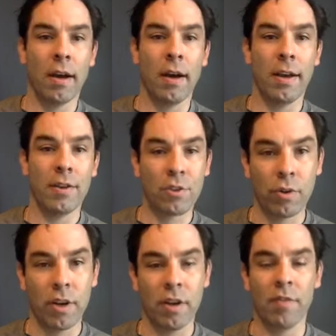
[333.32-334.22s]

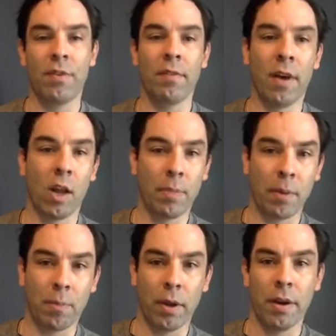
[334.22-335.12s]
history of
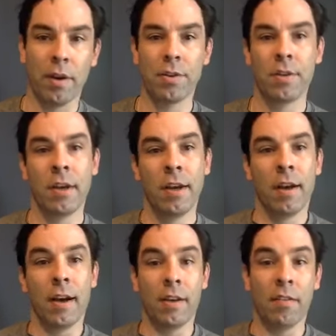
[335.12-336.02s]
developing players,
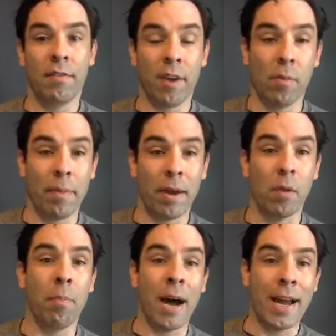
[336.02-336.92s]
a
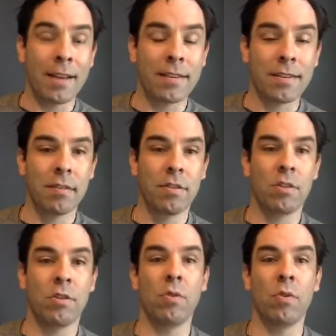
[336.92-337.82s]
developmental bias
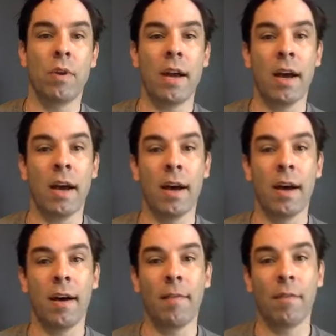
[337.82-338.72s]
to
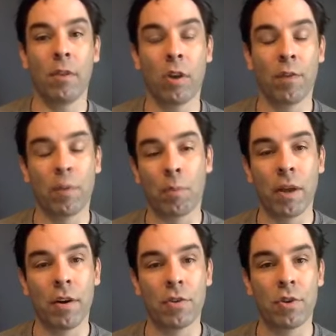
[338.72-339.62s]
look for
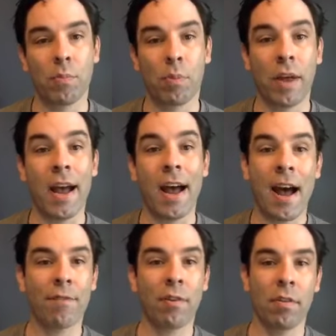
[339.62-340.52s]
players to play
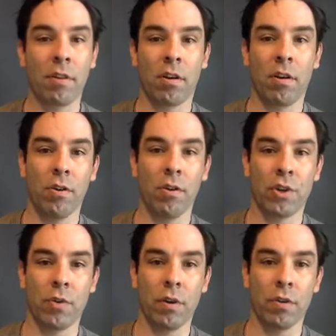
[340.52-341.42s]
after their college
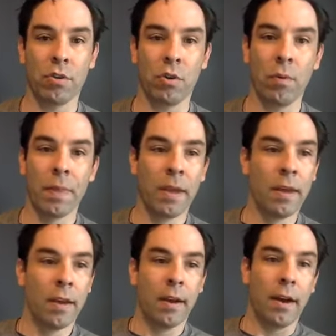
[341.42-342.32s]
career. So
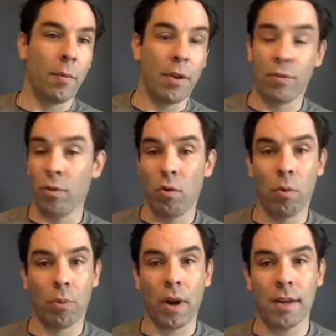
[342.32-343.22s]
I went through the whole
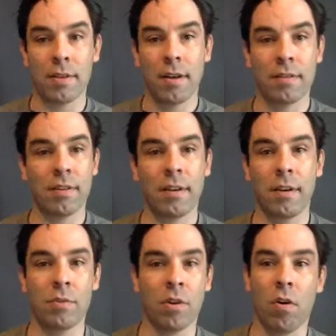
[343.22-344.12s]
process, and it
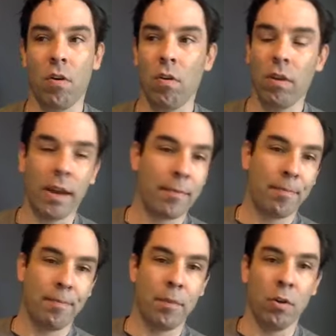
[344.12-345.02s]
was all like,
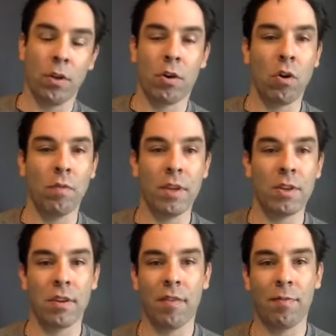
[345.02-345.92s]
you know, the COVID
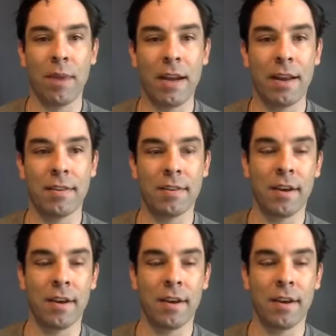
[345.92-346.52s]
stuff made it